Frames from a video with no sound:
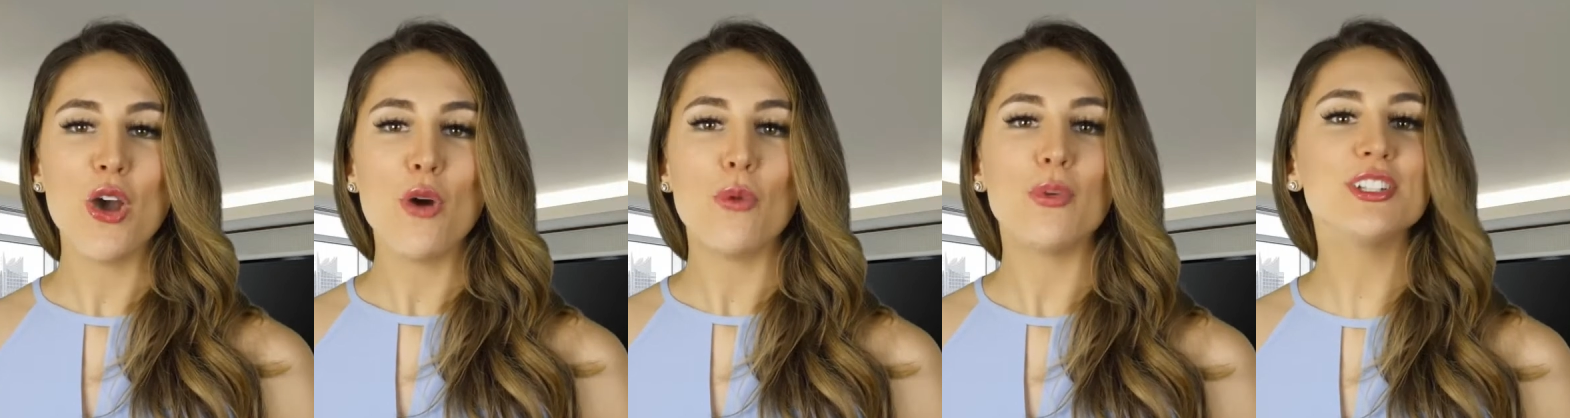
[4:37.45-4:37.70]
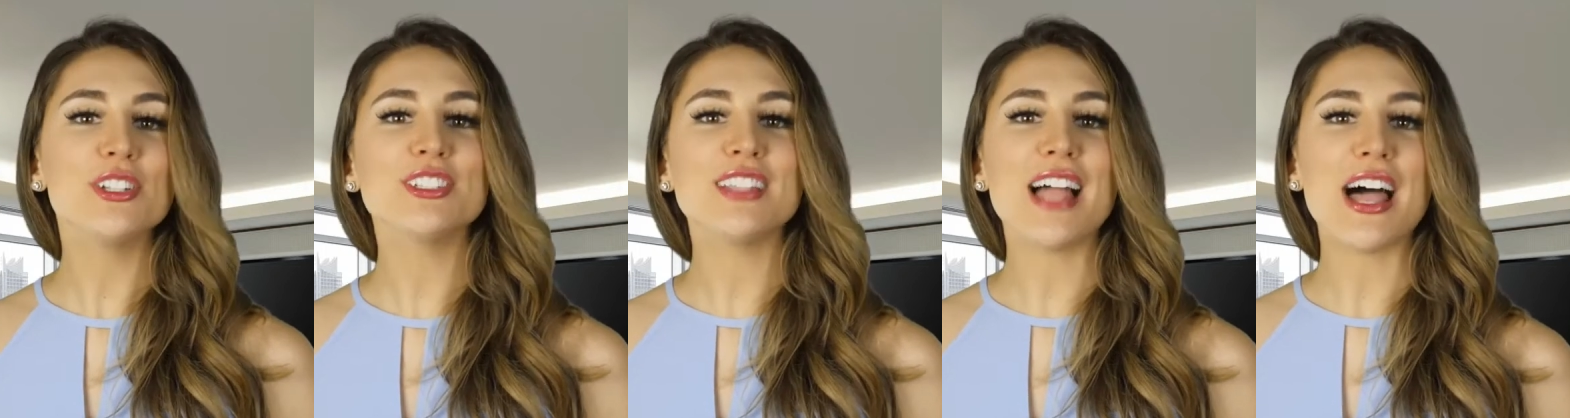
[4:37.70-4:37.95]

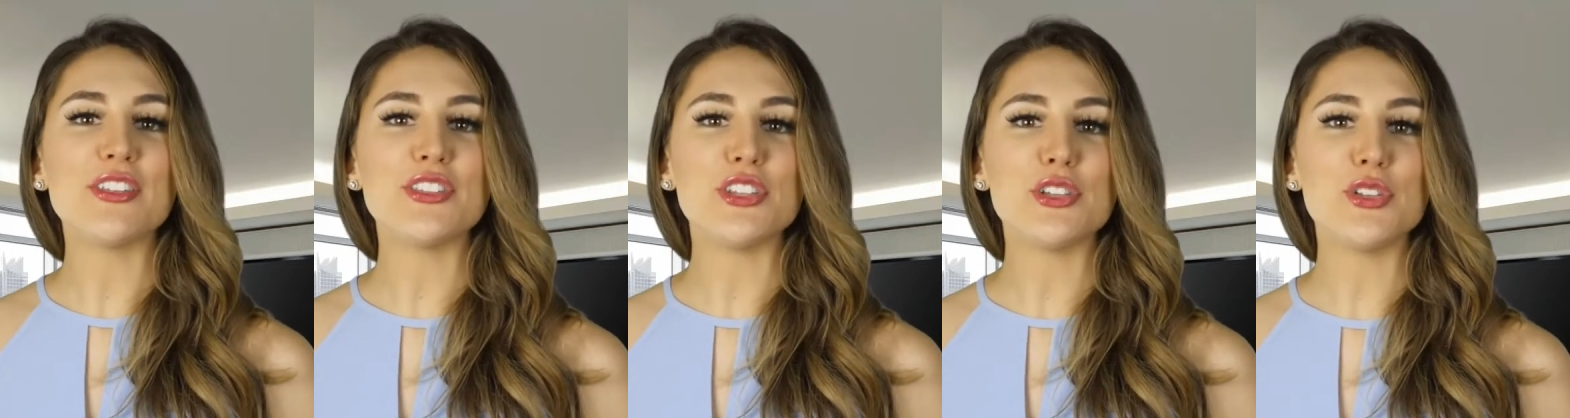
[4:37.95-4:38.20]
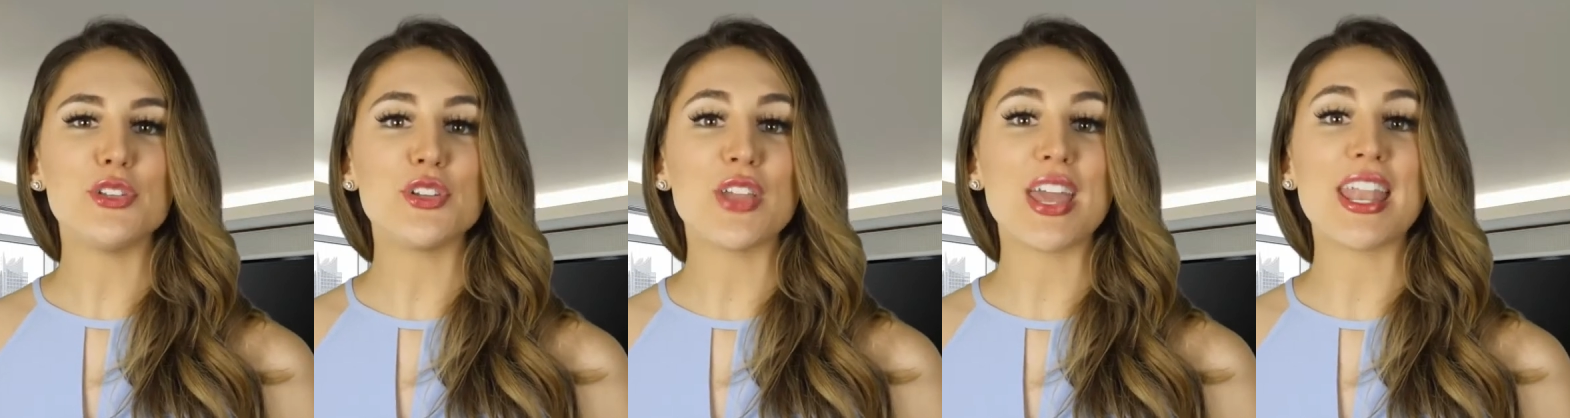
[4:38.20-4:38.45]
which allows
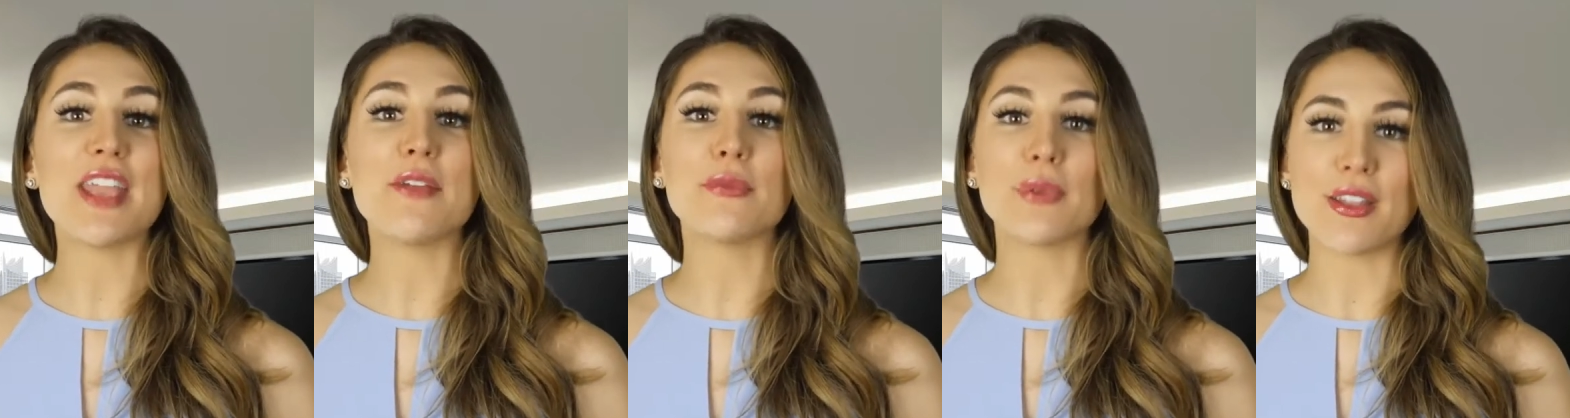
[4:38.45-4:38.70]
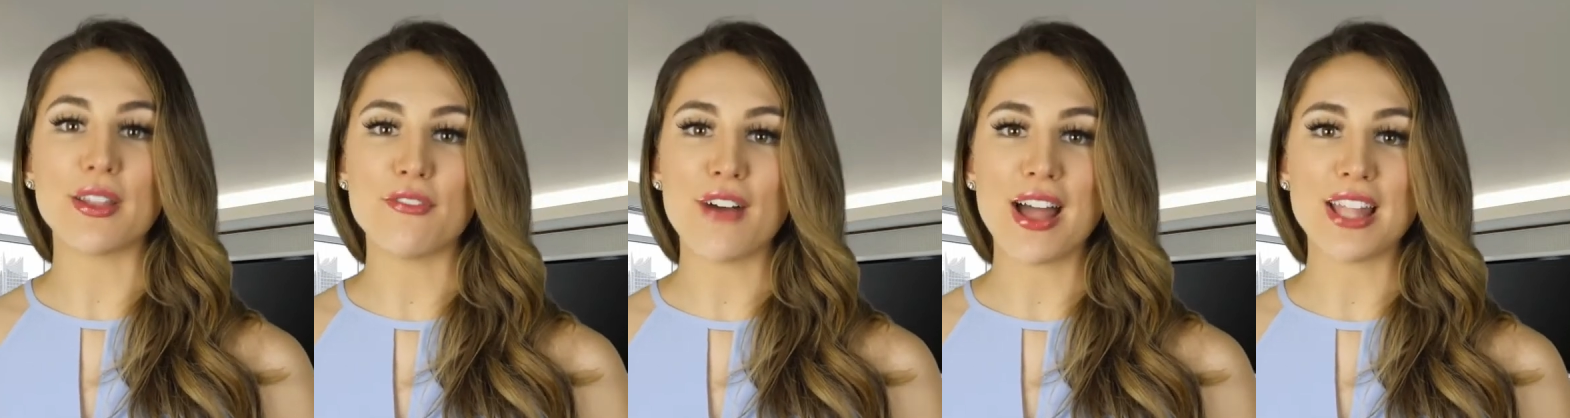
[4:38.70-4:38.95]
you to get a
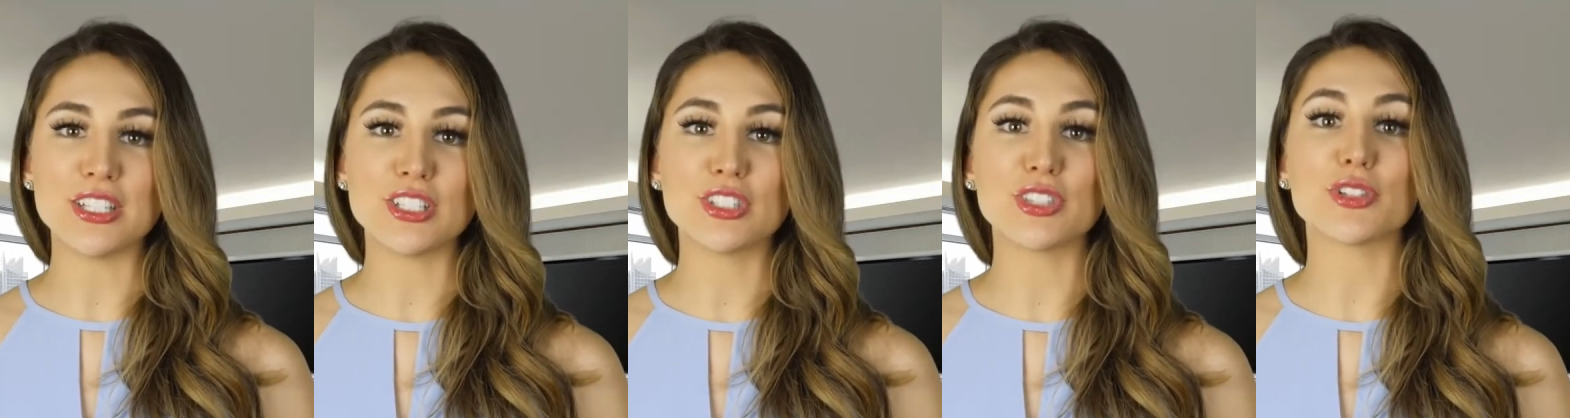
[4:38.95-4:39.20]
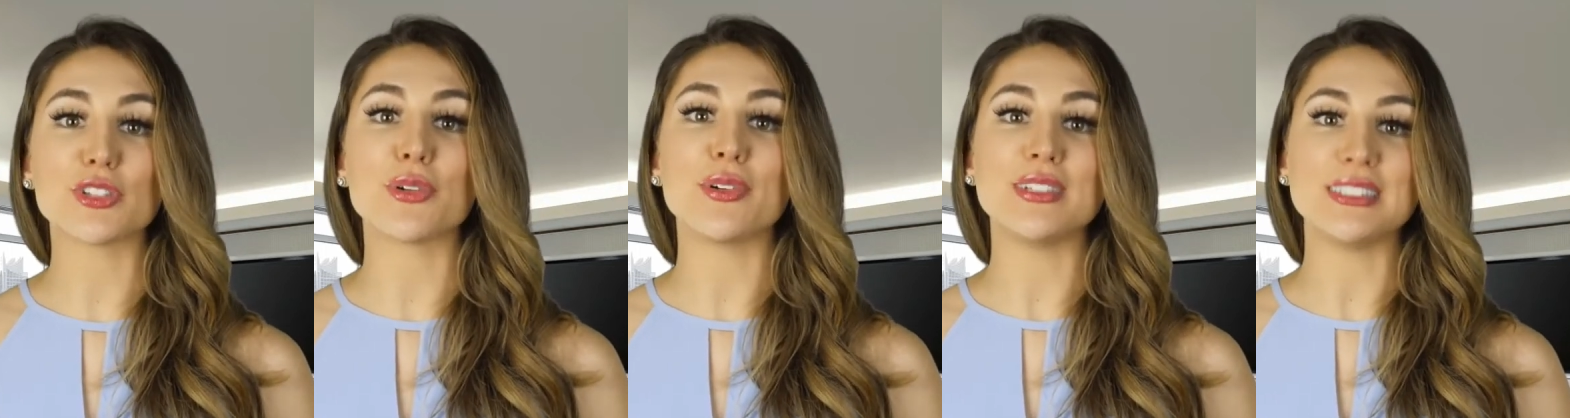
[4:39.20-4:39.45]
refund
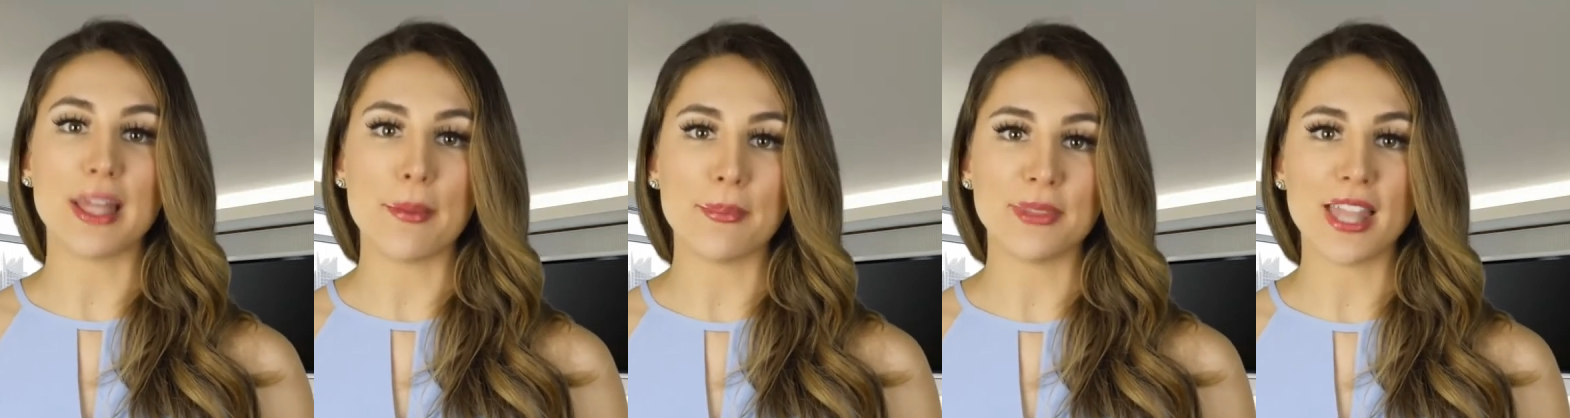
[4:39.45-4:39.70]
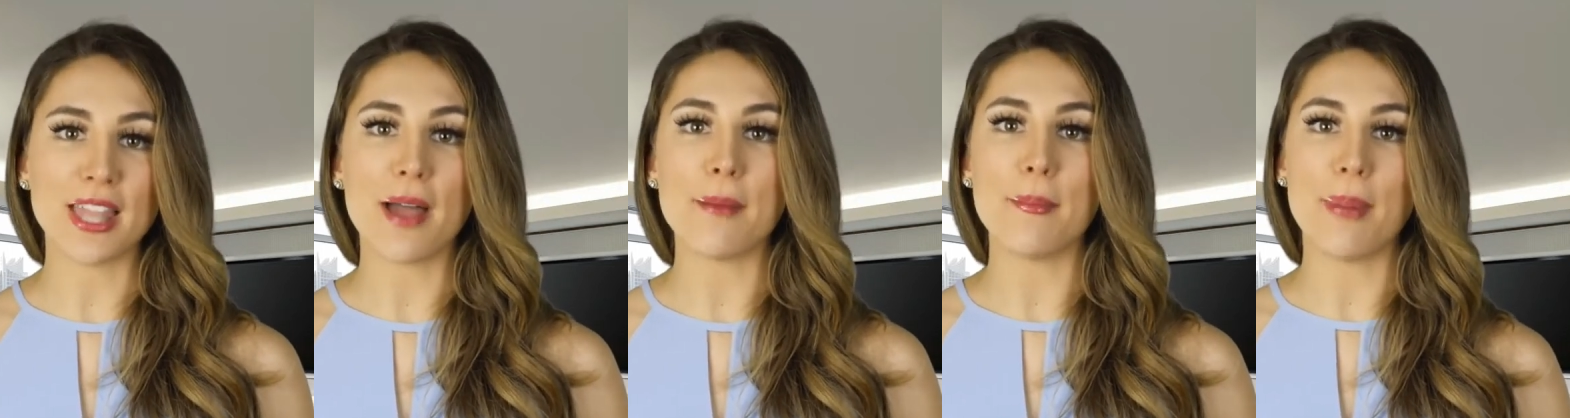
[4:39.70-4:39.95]
through a
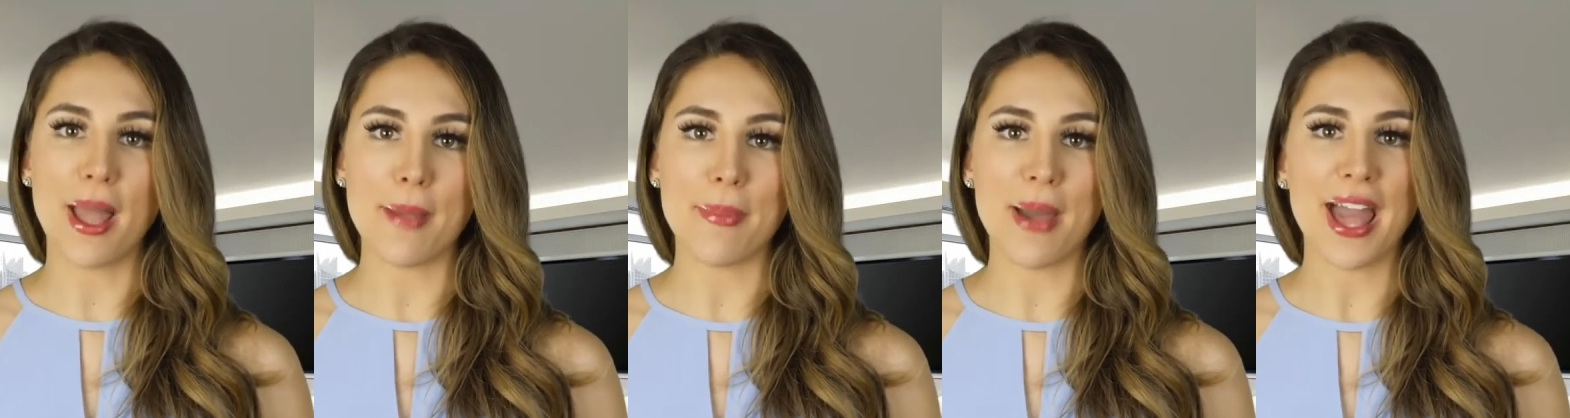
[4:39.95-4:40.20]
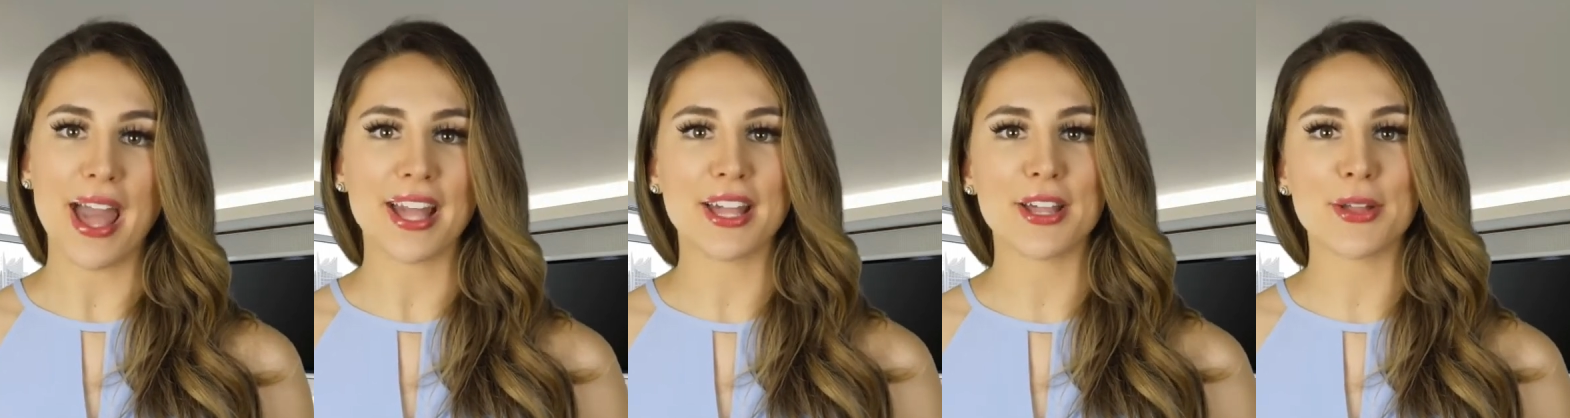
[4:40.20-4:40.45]
lemon law
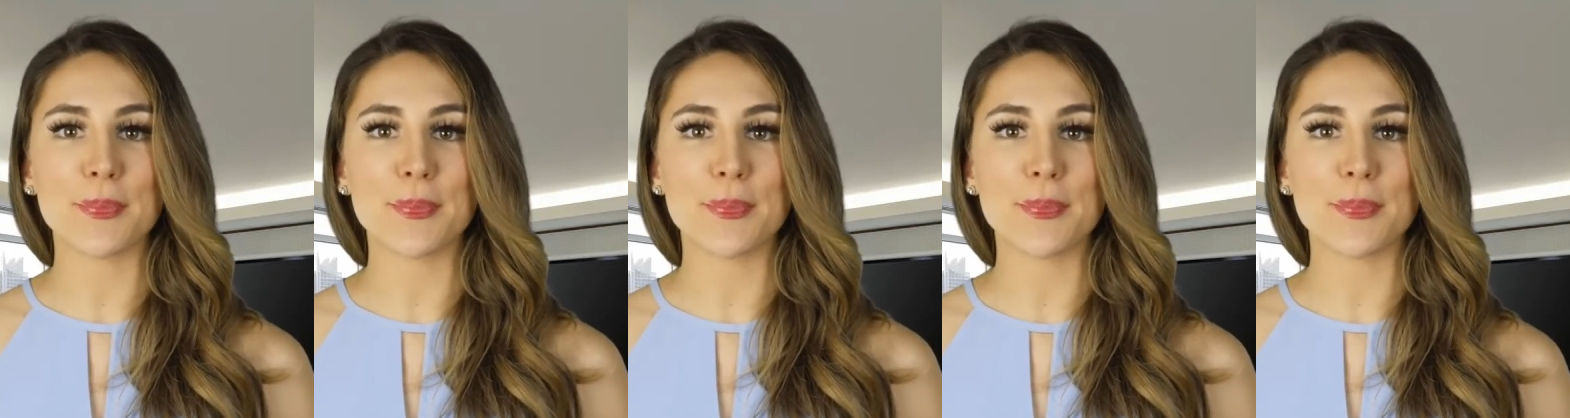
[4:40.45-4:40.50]
buyback.